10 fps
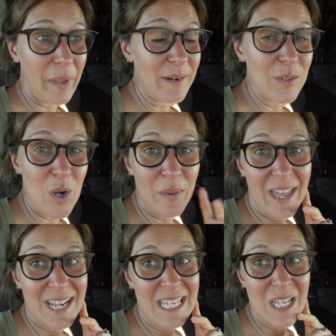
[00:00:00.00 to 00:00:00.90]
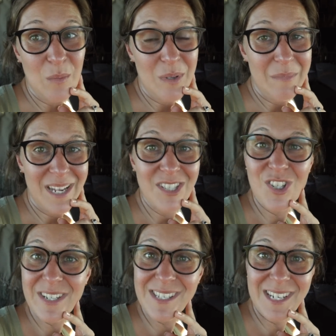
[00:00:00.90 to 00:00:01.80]
But I don't know, with that heat, we may
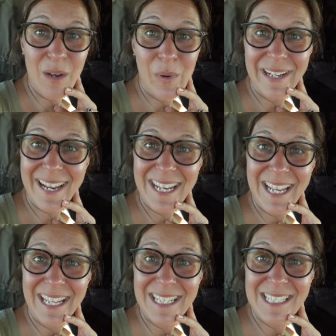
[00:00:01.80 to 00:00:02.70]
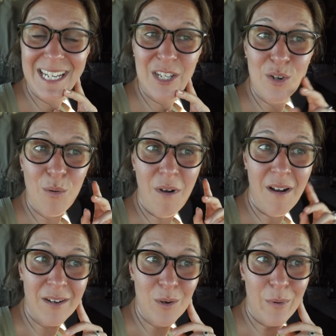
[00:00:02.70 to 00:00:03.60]
just stay one night and continue on our